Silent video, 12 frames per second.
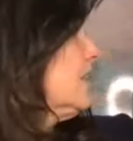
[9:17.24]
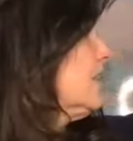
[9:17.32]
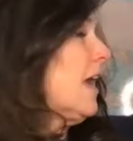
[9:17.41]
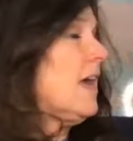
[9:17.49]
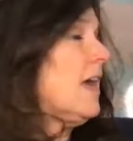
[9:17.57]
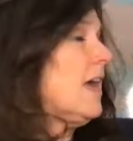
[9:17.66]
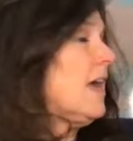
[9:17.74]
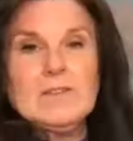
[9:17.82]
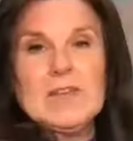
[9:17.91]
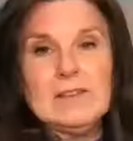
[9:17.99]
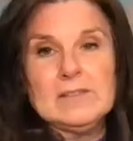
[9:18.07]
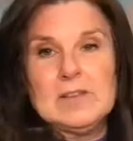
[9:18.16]
the end of
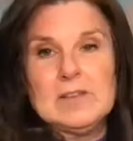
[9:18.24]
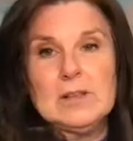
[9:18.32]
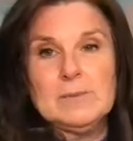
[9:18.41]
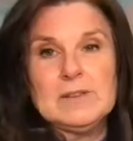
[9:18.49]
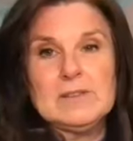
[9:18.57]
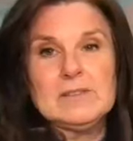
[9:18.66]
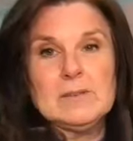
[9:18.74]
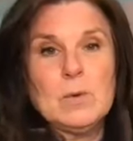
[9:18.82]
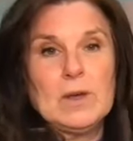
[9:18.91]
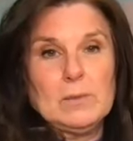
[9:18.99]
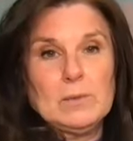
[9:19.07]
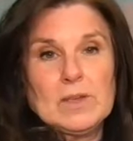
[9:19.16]

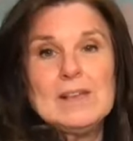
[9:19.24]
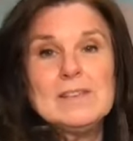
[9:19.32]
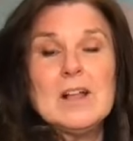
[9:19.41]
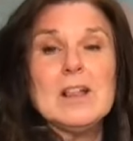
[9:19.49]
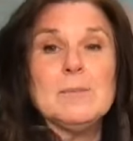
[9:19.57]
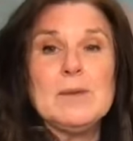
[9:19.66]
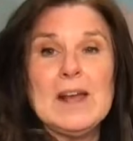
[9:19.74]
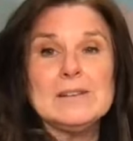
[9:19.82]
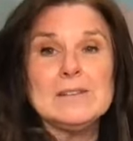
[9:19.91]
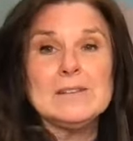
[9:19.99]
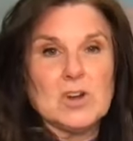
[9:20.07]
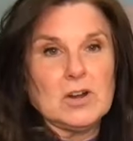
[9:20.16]
what King Solomon
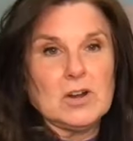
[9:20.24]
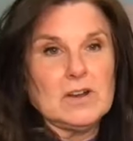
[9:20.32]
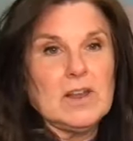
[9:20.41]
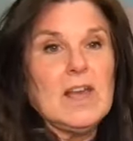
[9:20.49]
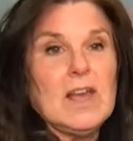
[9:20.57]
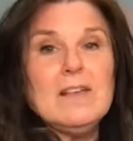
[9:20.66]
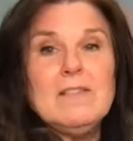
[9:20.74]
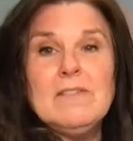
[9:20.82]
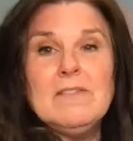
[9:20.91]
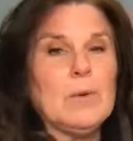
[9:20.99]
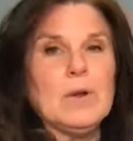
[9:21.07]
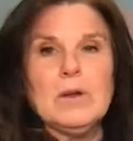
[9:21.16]
had started.
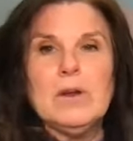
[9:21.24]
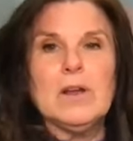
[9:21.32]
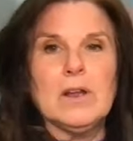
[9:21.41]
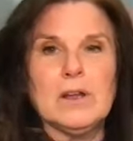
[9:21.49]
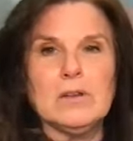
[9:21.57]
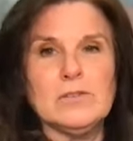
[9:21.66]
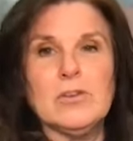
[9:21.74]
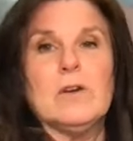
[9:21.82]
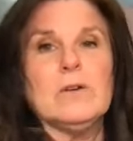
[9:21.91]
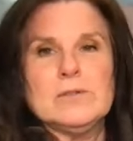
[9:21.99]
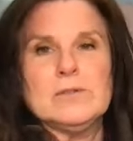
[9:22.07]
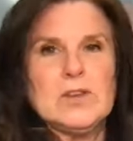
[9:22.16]
They were
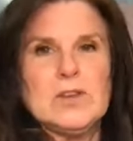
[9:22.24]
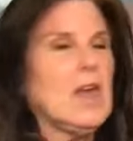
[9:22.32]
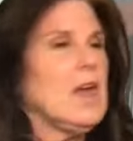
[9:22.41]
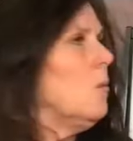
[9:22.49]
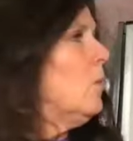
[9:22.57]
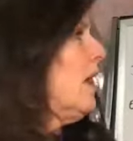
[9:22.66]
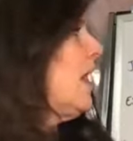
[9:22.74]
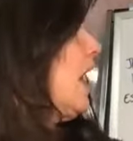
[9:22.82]
toast. What